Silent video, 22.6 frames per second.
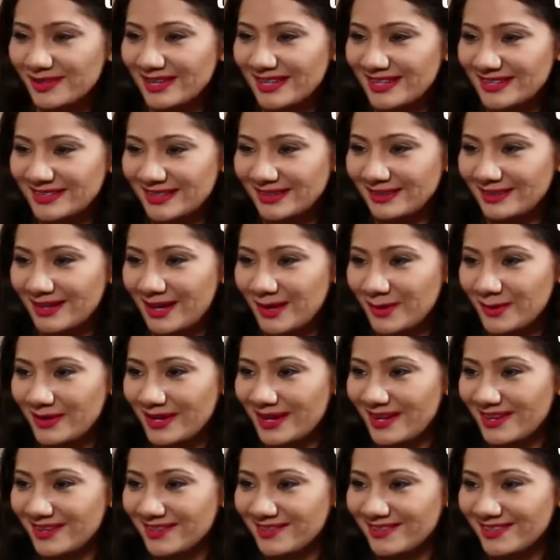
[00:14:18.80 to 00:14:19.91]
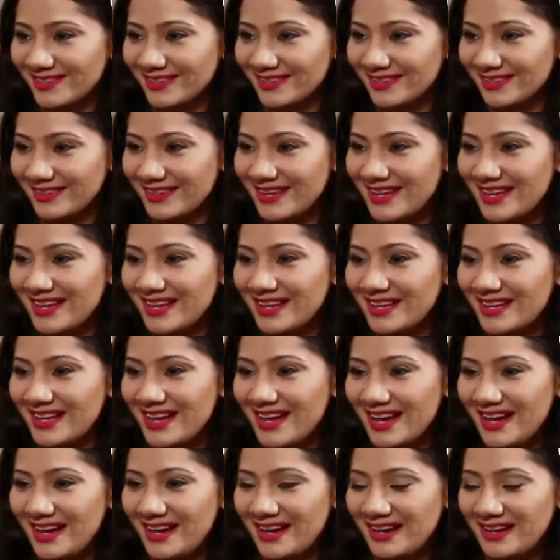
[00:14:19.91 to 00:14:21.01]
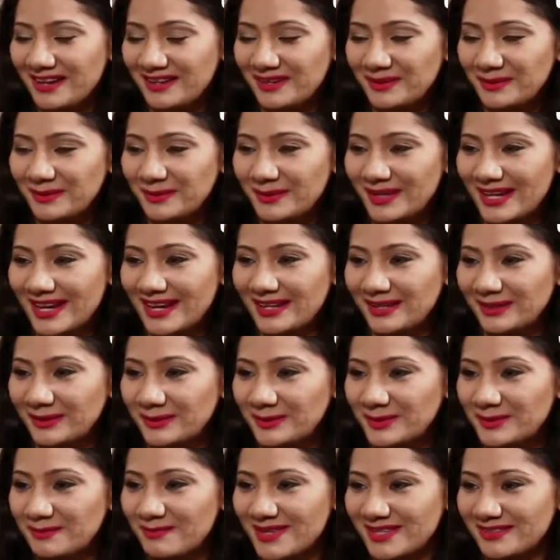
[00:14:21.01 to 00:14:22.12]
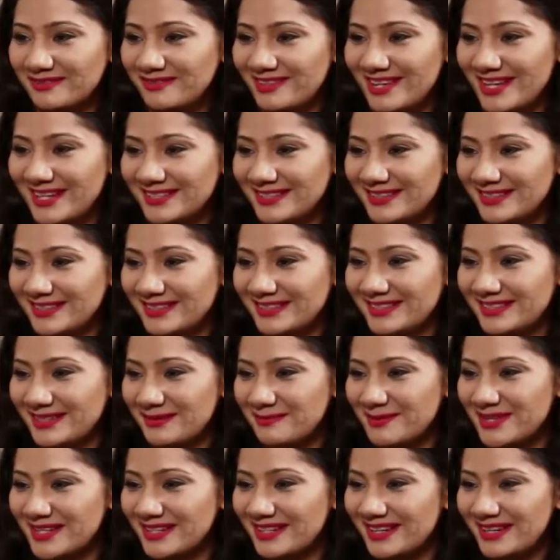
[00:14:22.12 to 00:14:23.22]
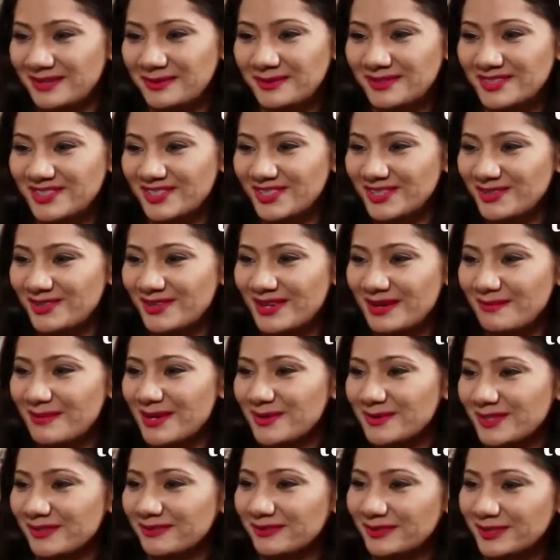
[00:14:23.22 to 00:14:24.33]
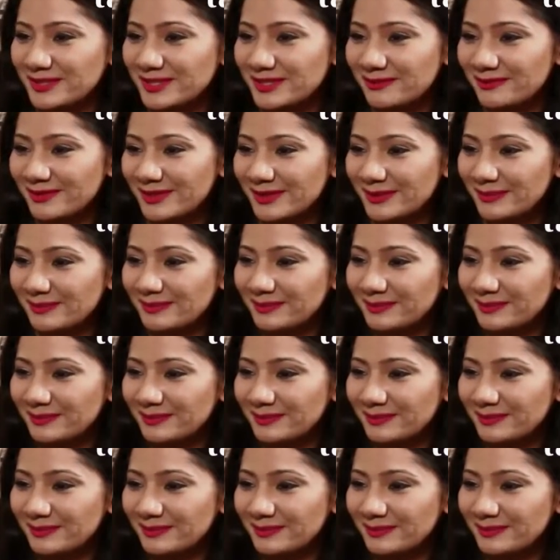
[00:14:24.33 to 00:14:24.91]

releasing now, Laal Rang. Yes are you getting those butterflies in the stomach? Are you jittery about your first film?